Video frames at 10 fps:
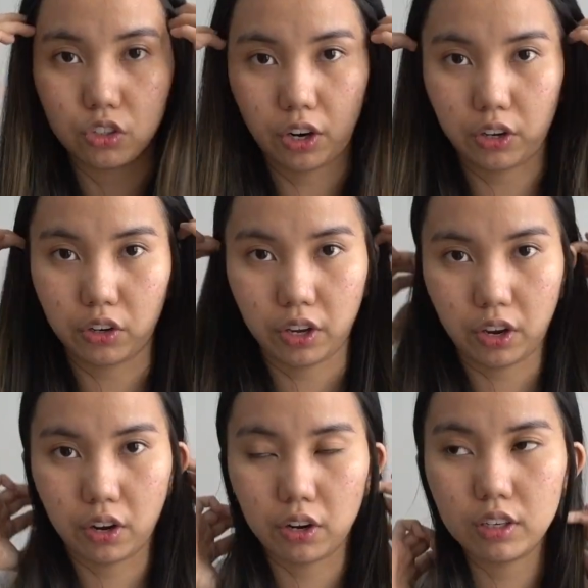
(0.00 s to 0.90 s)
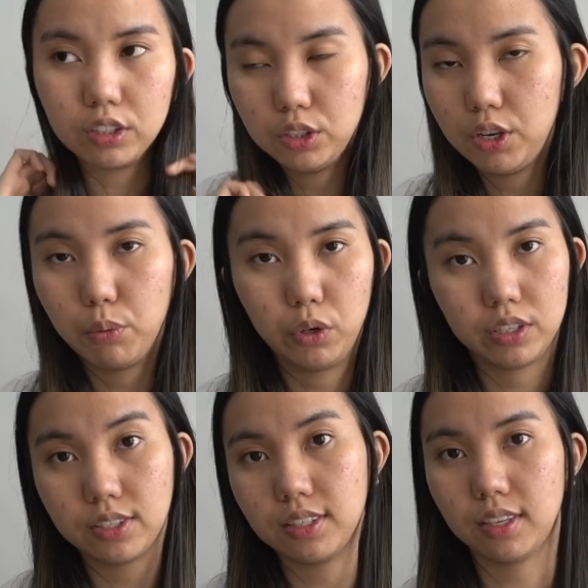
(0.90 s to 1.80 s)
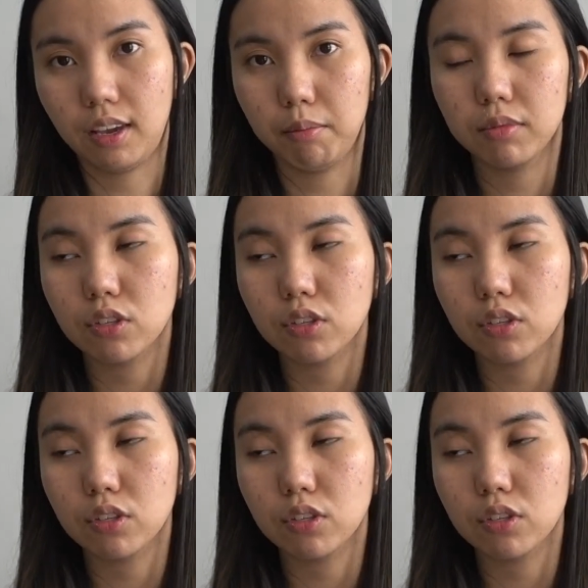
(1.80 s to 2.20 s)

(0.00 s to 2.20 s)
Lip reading: dry your hair. It works the same.